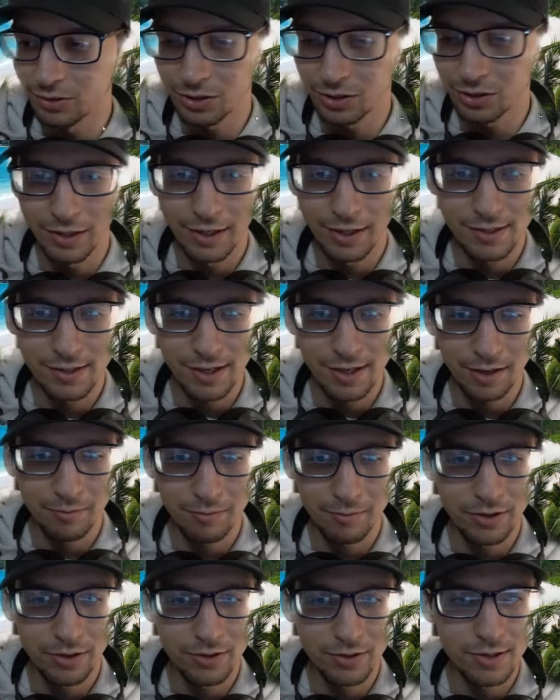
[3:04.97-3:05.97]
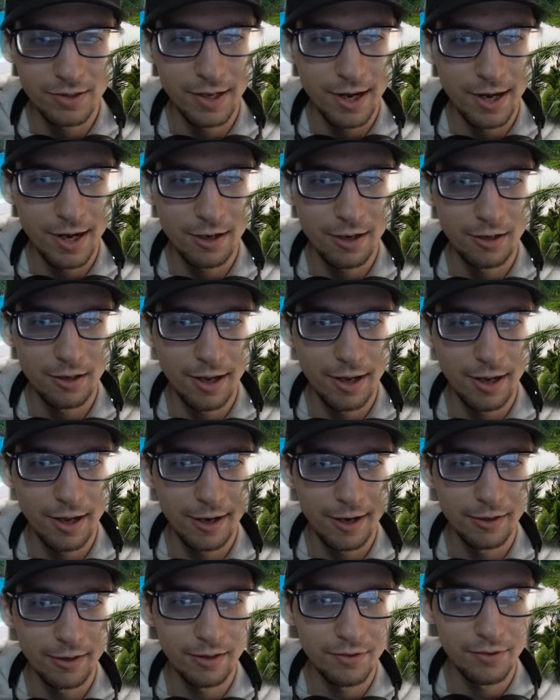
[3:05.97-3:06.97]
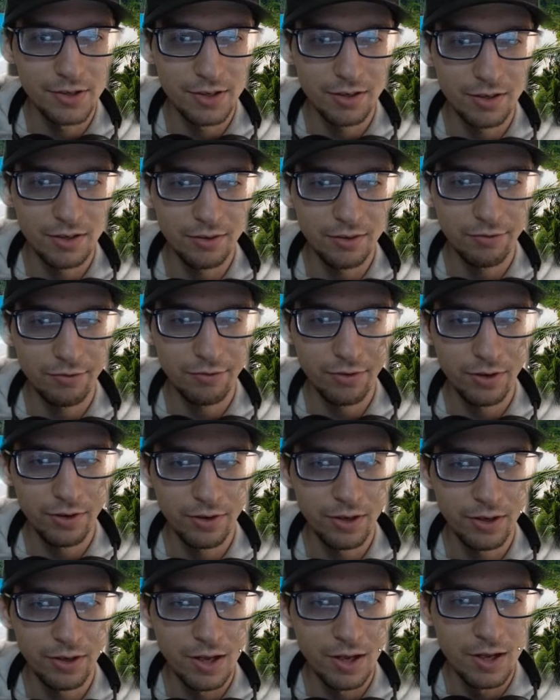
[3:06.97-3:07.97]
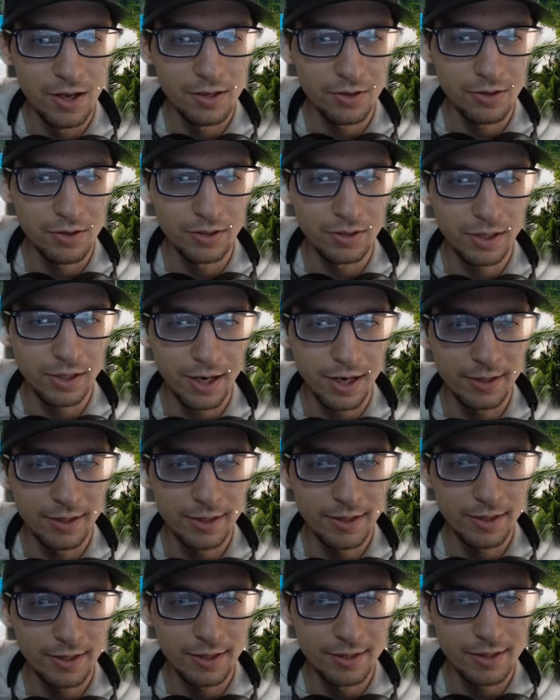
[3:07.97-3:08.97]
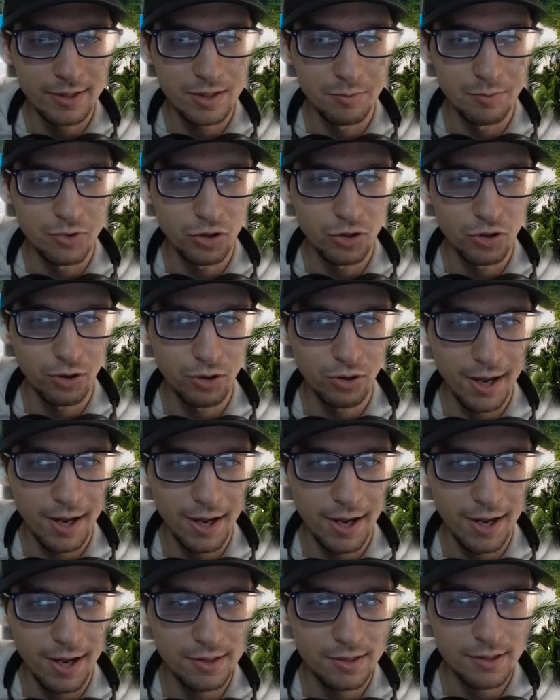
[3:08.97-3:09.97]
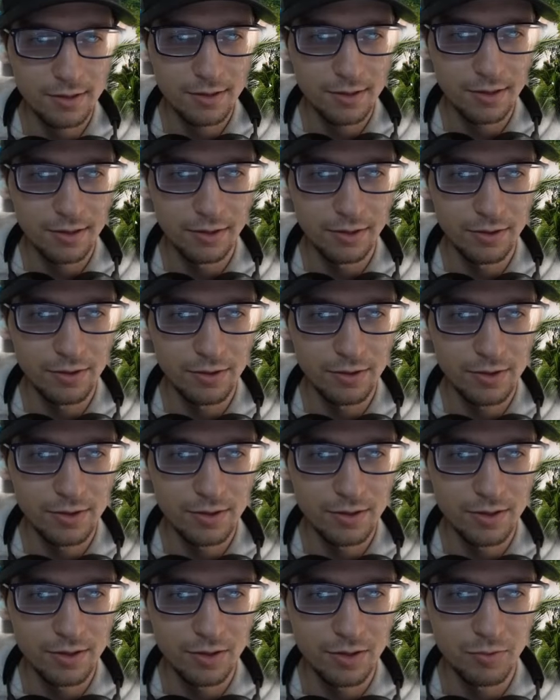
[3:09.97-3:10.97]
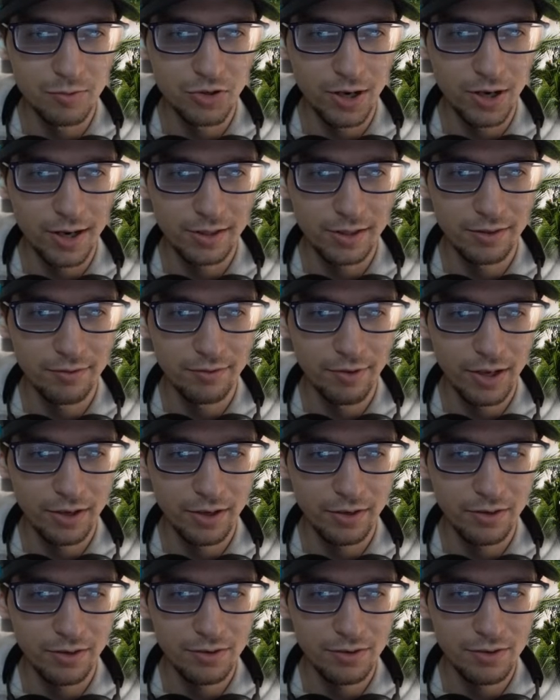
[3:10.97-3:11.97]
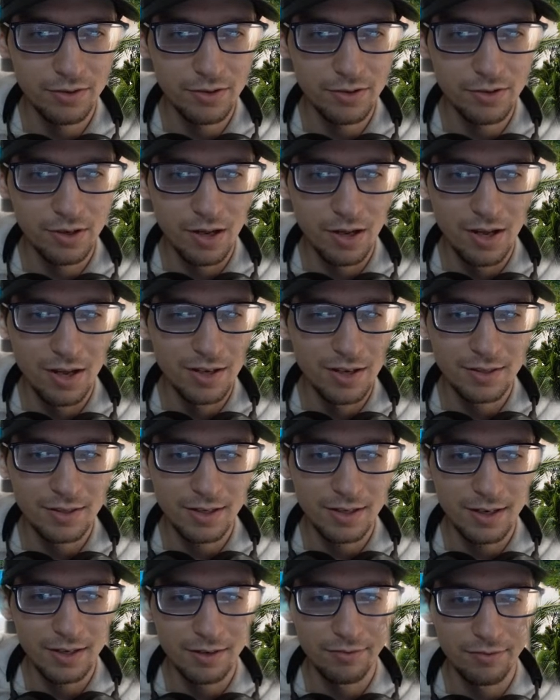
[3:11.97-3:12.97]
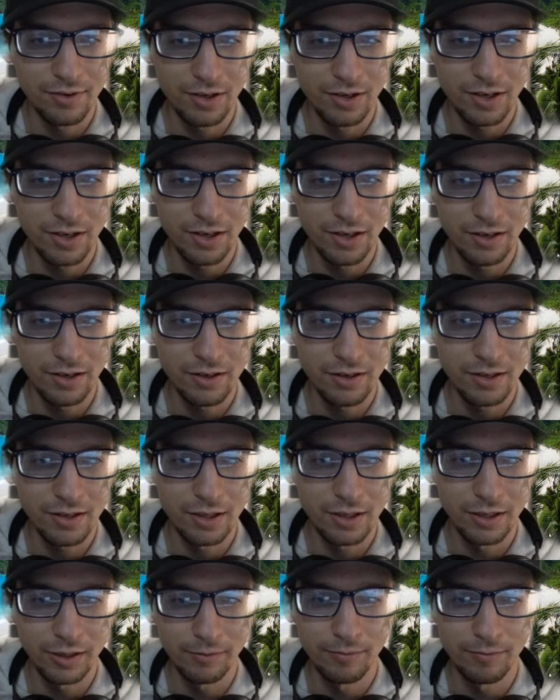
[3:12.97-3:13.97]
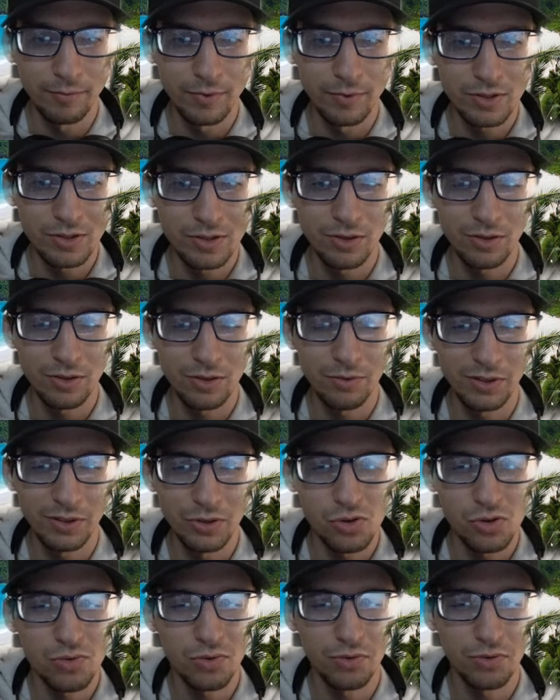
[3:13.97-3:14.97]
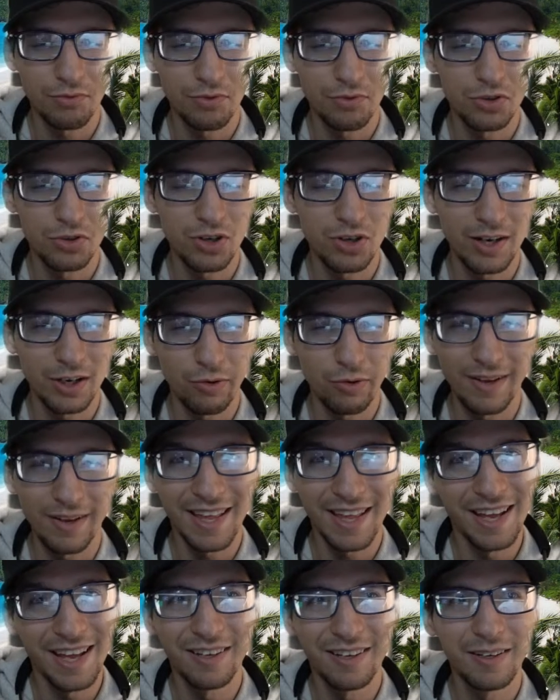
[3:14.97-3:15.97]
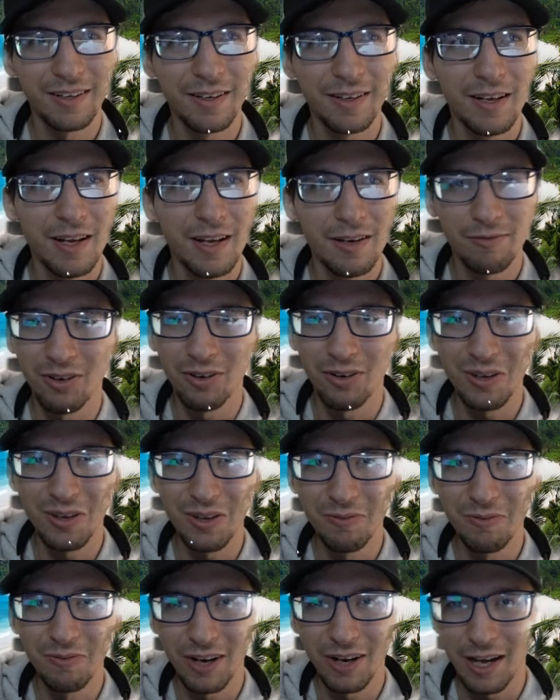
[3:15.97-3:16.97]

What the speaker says: in a second. But here's non-additive dissolve. So it subtracts, it uses the subtracted values. It's kind of funky. It's only really useful if you're trying to create that funky vibe.